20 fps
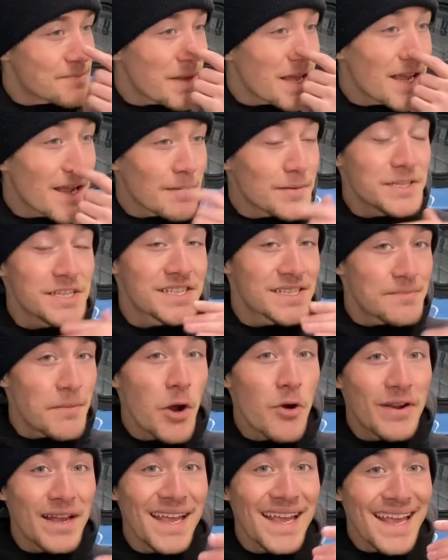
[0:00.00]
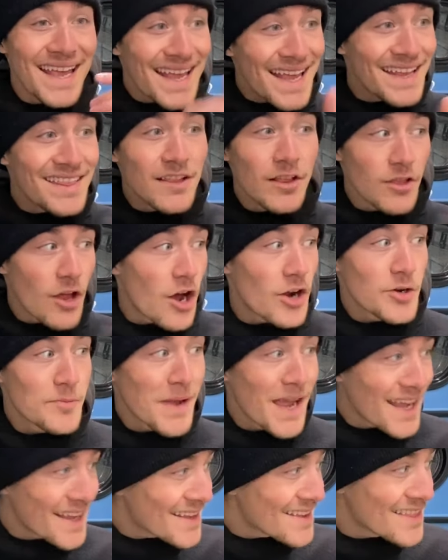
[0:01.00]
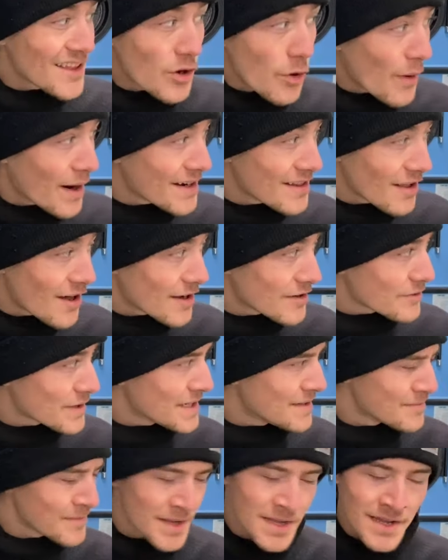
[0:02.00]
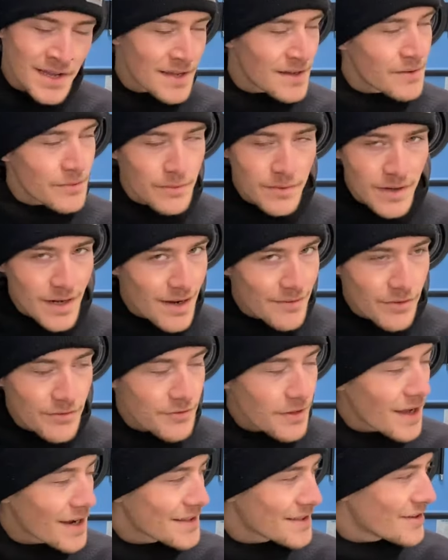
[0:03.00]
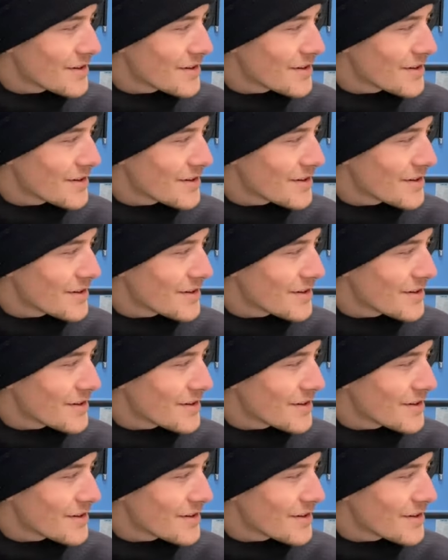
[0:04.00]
Being able to smoke in the laundromat, in the coin laundry, never fly in